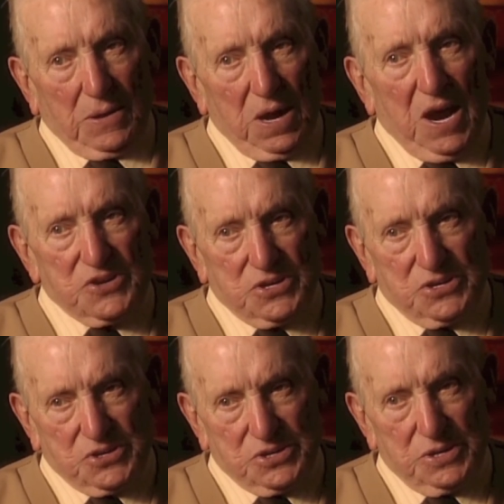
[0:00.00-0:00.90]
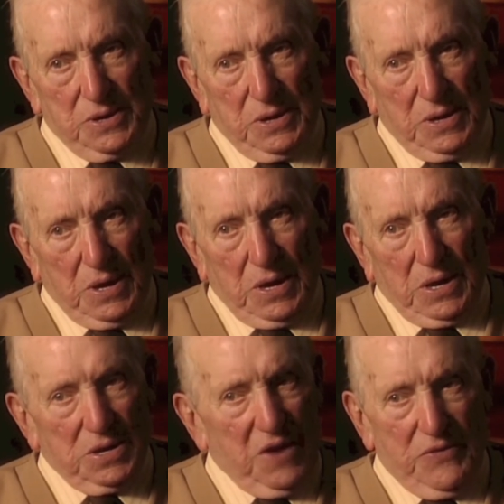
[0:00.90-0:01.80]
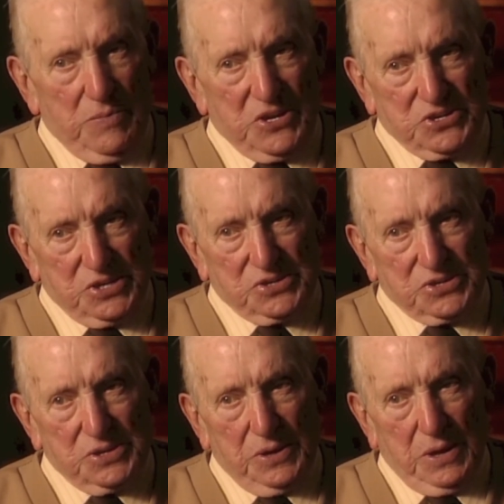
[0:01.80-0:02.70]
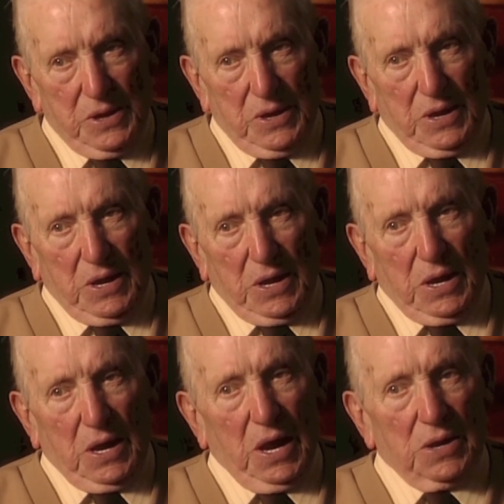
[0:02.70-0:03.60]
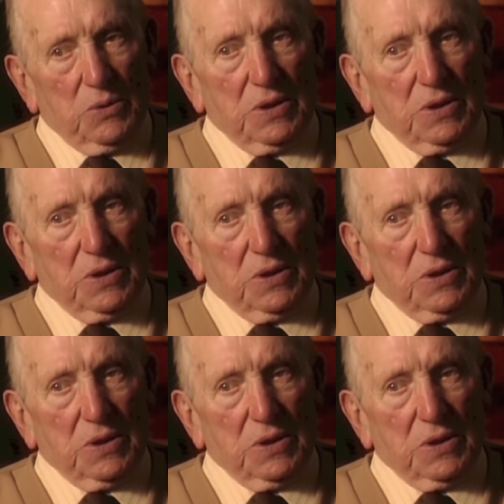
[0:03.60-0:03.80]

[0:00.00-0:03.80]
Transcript: glasses, never misses. And